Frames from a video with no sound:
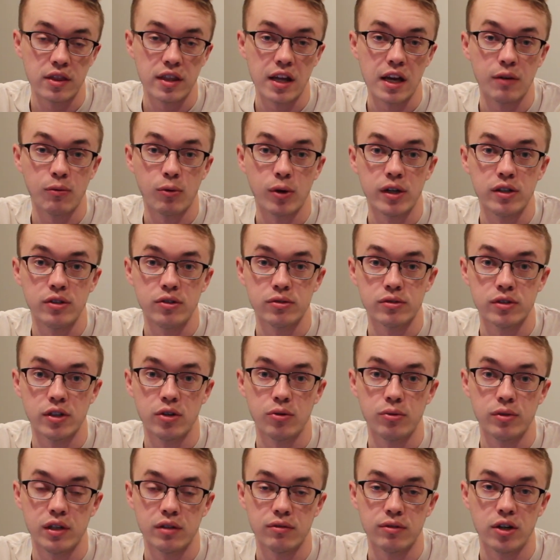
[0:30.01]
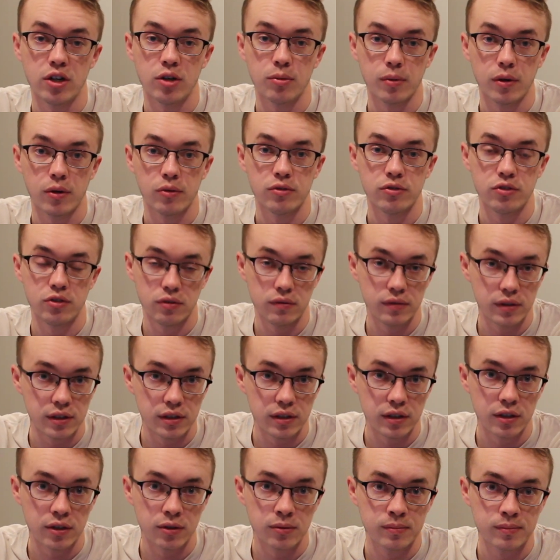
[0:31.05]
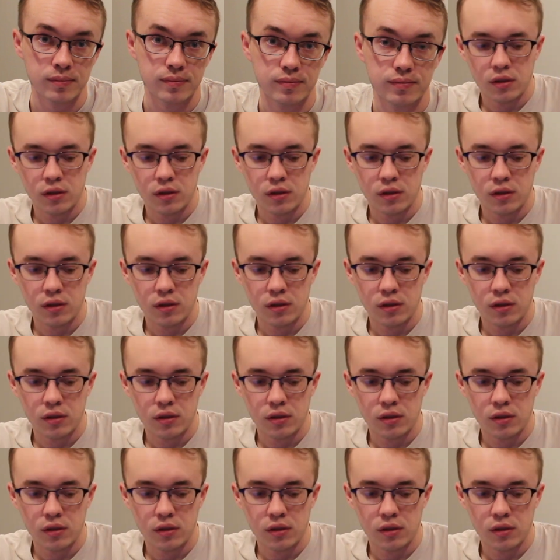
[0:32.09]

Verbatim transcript: that way you'll know whenever I upload a new video.